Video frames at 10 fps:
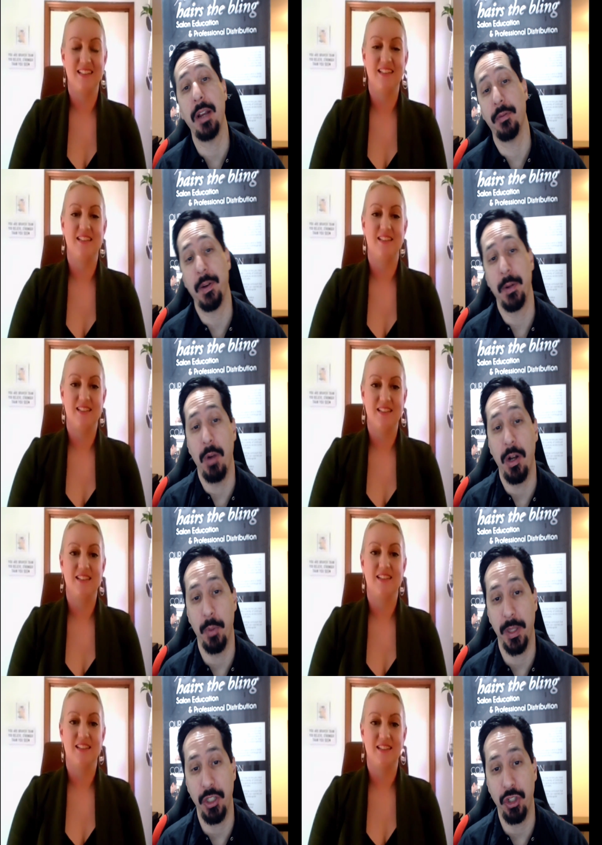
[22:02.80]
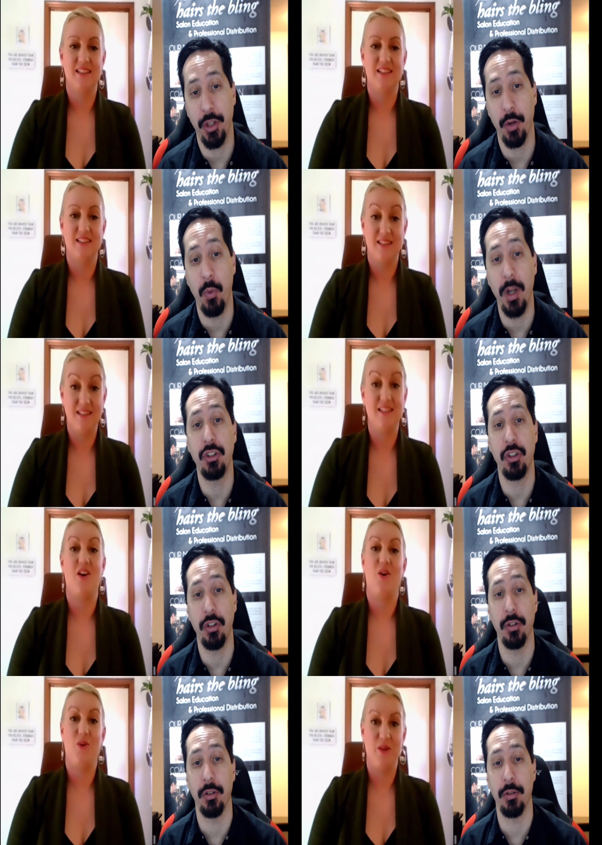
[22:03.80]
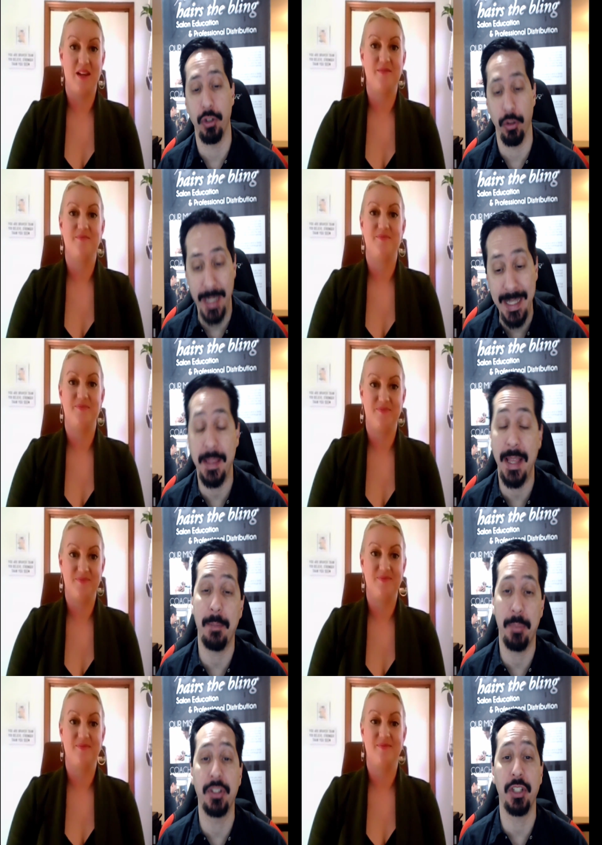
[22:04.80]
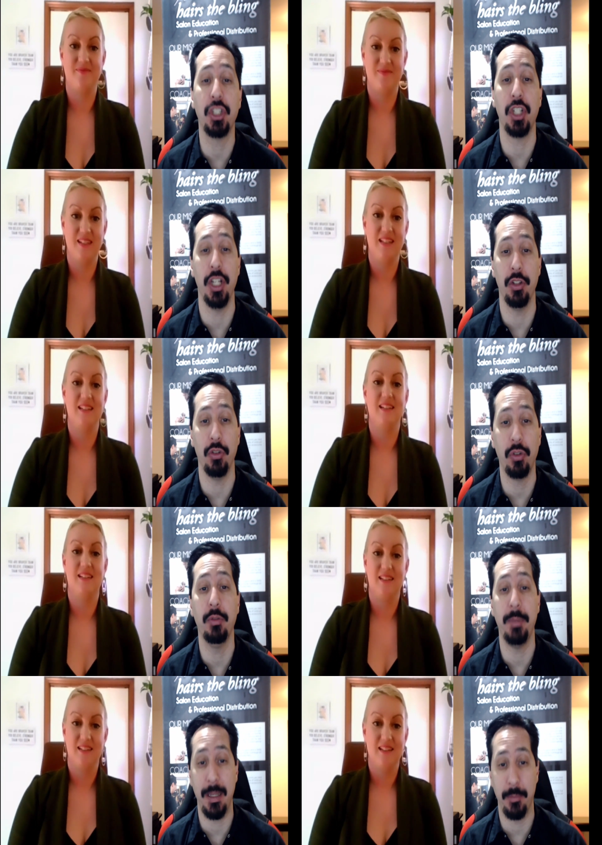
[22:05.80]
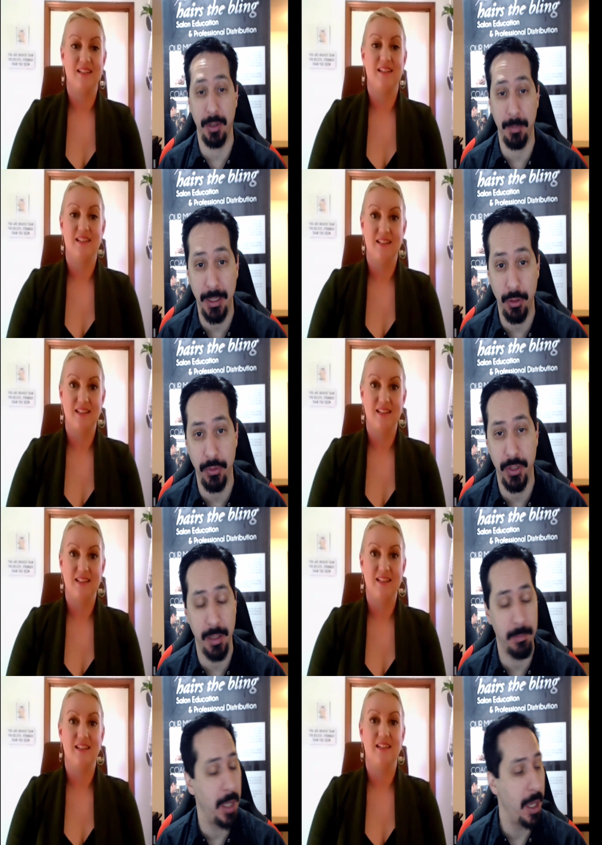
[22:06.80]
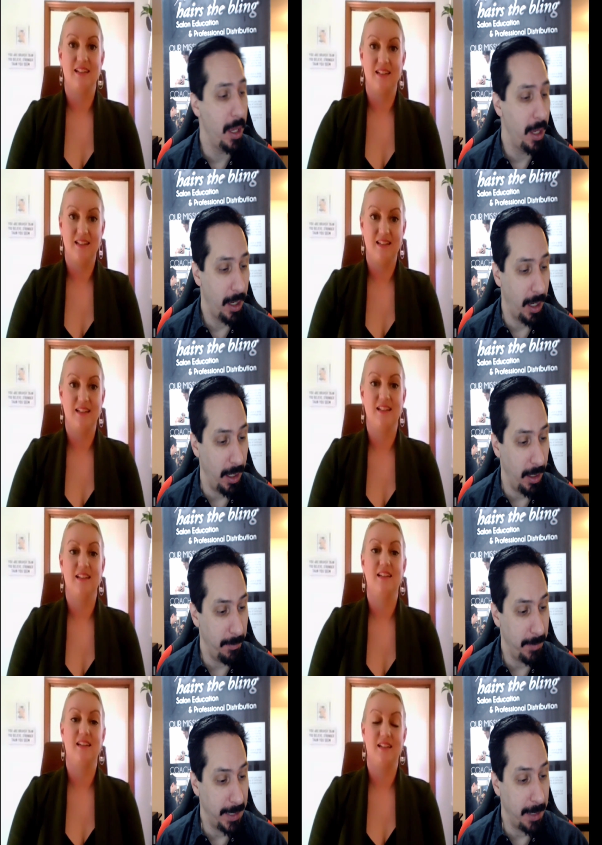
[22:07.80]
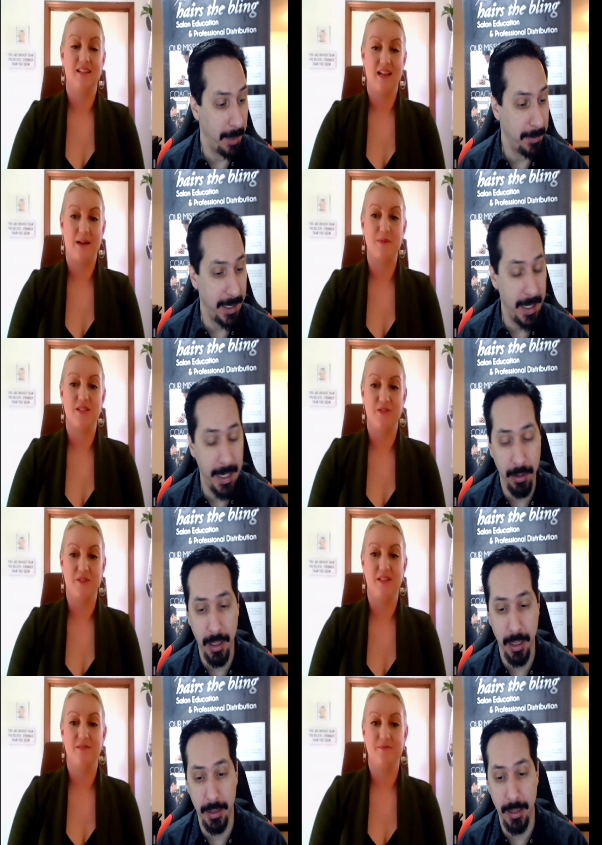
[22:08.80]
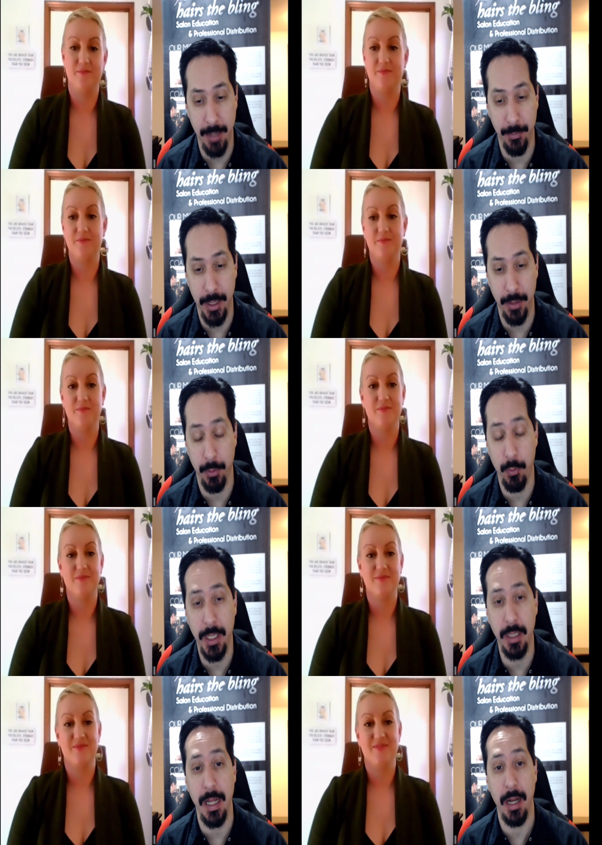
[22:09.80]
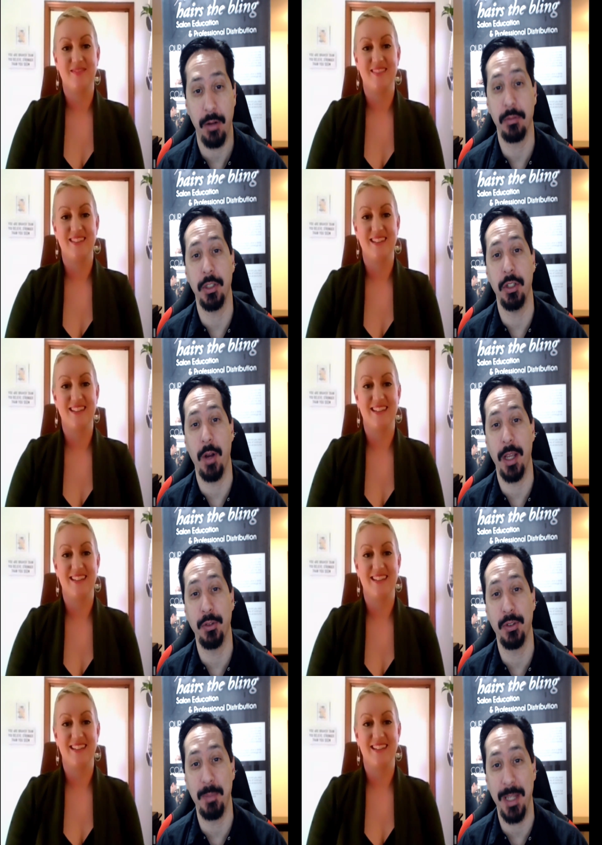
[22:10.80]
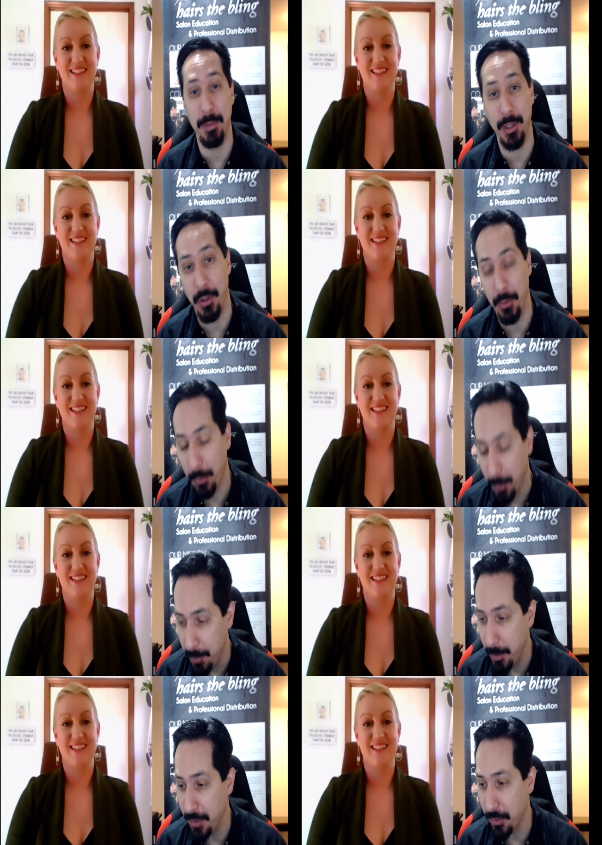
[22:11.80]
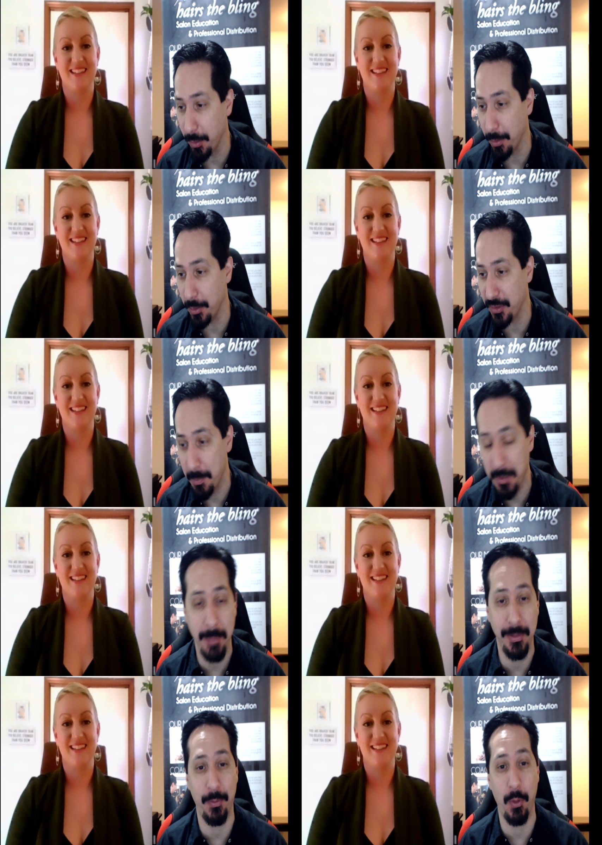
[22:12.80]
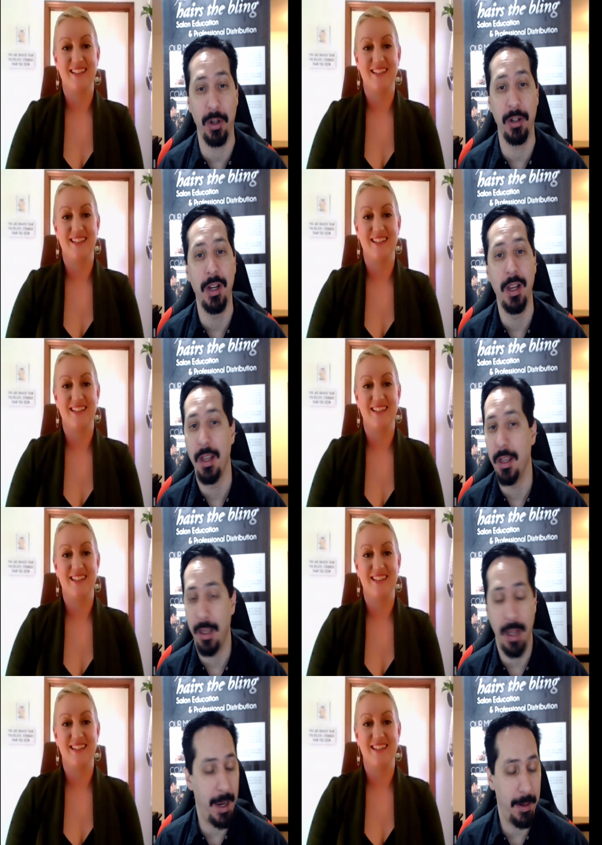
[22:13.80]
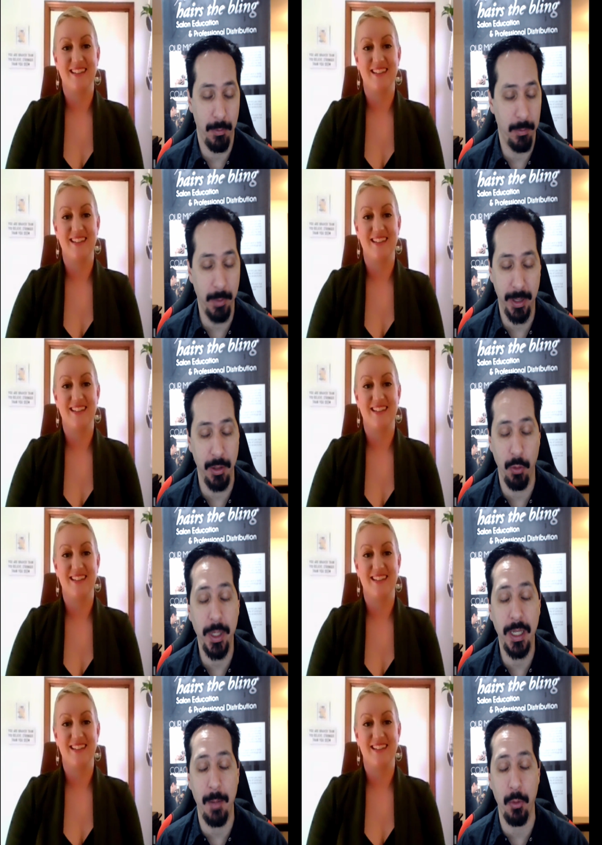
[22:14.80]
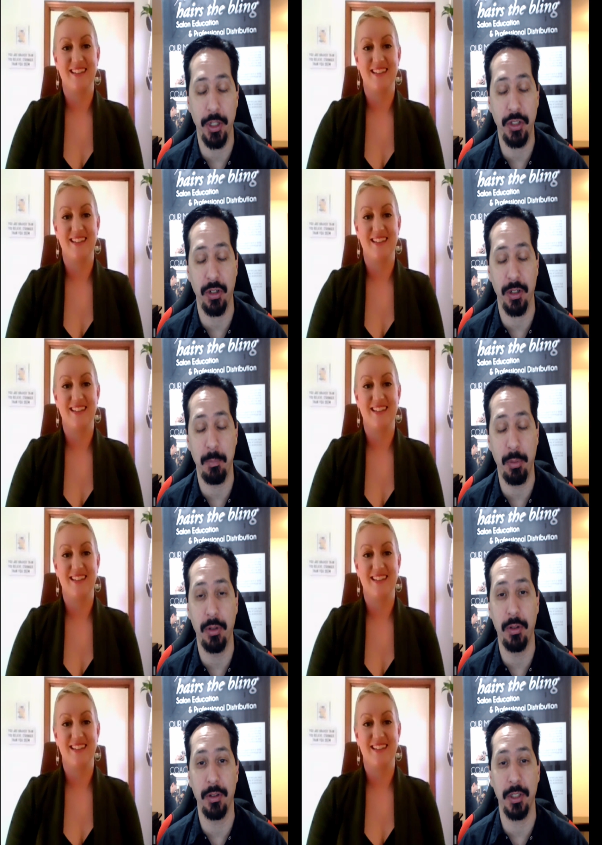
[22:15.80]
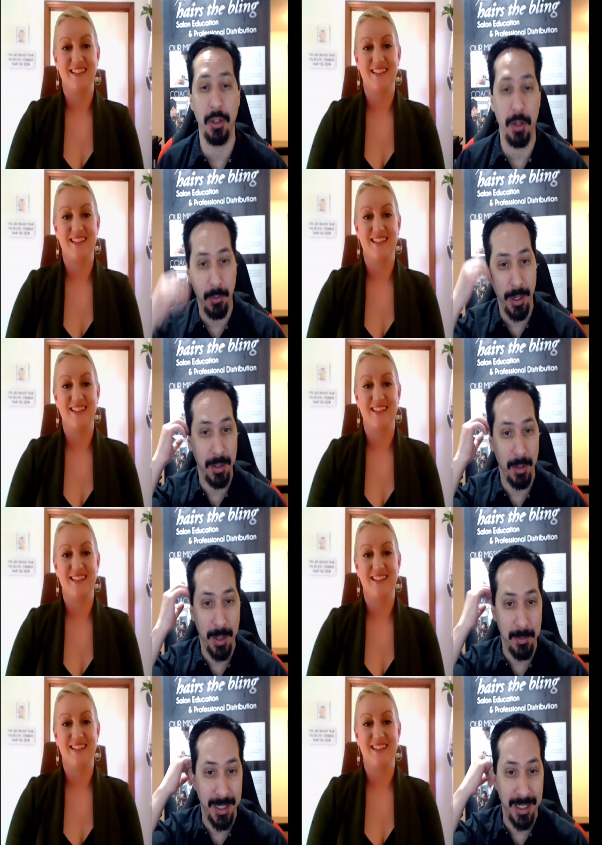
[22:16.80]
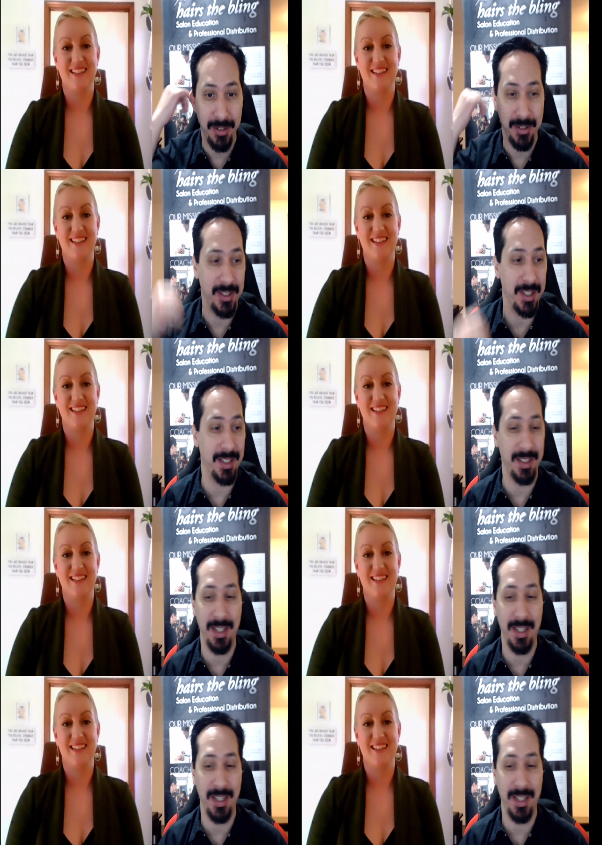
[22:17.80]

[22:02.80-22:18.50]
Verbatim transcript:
Speaker 1: very well with each other once you're you're in that position to be able to be using them uh, man i'm getting a haircut every other week now you know i used to be able to go three weeks or, or sometimes four I, within a week i'm already starting to pull you know around around my ears and